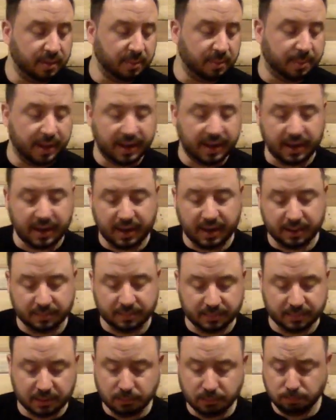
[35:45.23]
But,
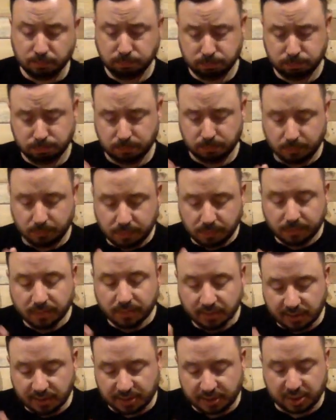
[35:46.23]
um,
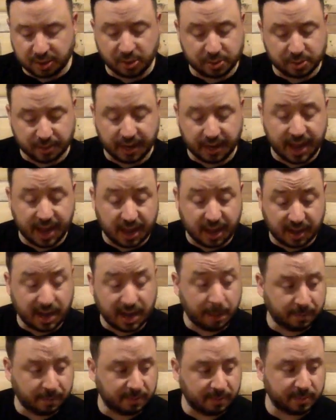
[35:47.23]
excuse me, yeah, a
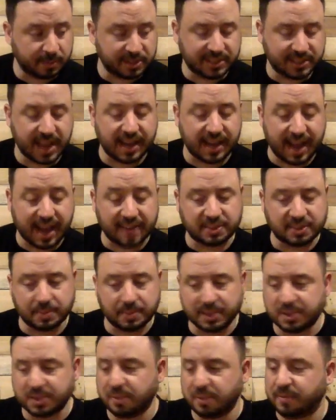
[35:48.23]
couple of them are standing out to
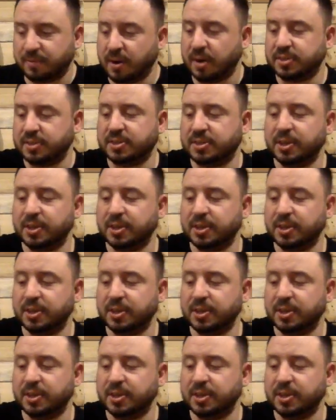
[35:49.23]
me so far.